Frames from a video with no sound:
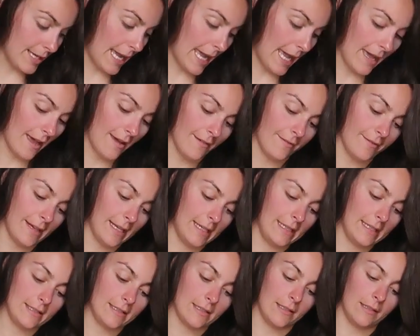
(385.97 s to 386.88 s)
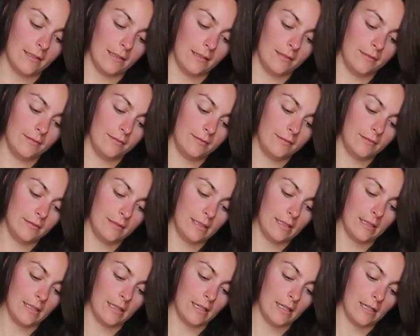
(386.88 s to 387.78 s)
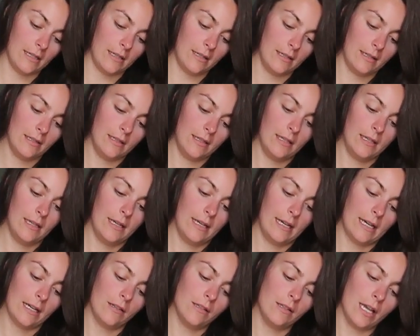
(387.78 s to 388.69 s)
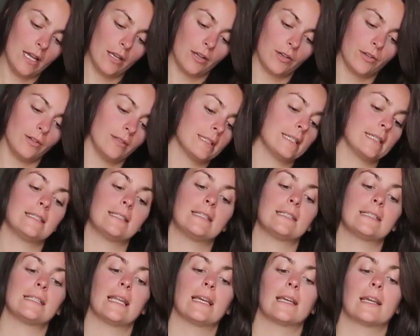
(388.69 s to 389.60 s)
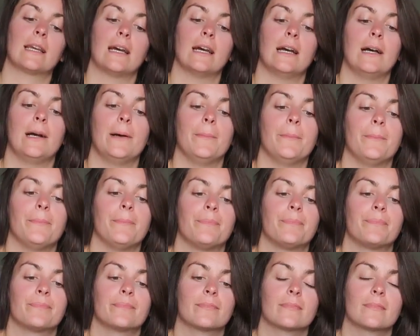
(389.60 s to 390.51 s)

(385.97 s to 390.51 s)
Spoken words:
have a little, I don't know what I call this. It's like it